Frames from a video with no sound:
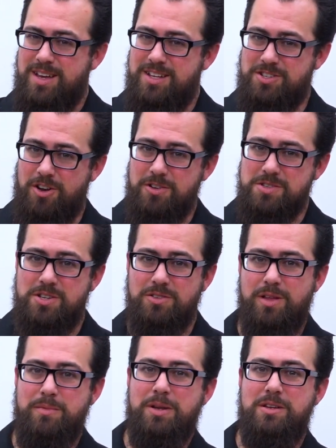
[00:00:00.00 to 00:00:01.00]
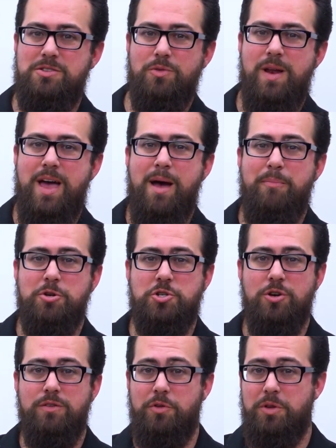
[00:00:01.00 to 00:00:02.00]
It's also limited to an
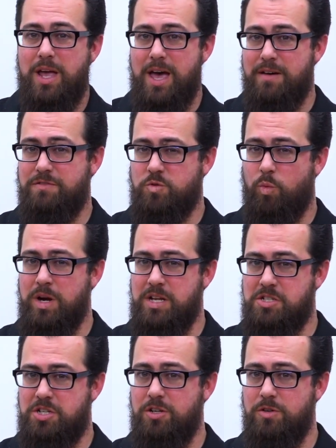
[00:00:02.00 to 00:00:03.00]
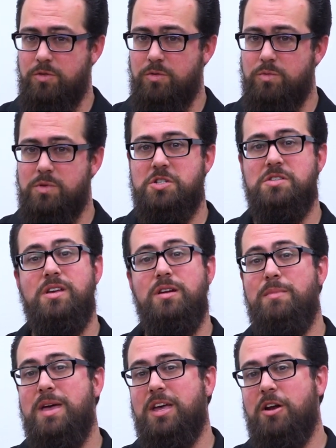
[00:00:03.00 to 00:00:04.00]
aperture of only f22, which is
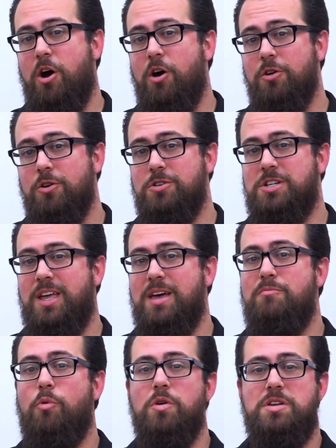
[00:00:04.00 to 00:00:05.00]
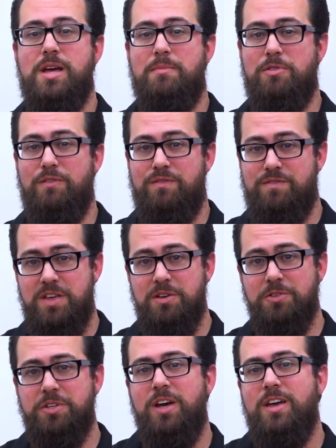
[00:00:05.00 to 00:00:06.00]
gonna make it harder to get more depth of
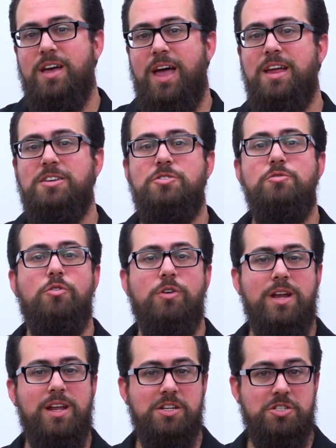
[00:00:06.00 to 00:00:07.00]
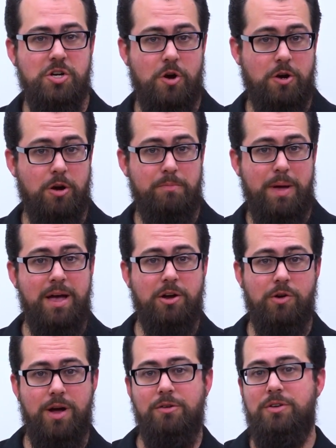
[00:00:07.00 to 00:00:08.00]
field and to create a darker
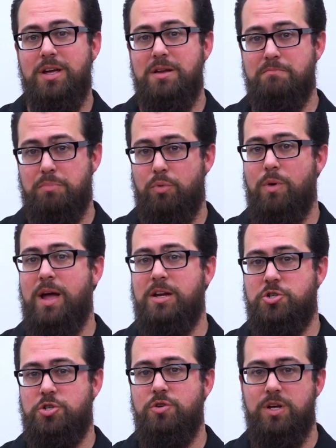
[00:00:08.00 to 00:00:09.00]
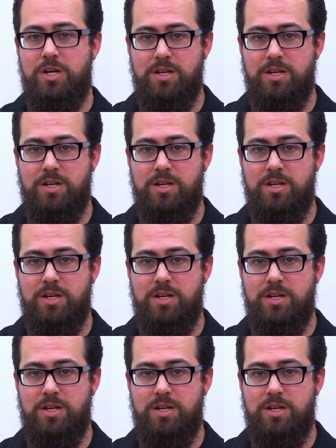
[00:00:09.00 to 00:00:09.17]
background in bright shooting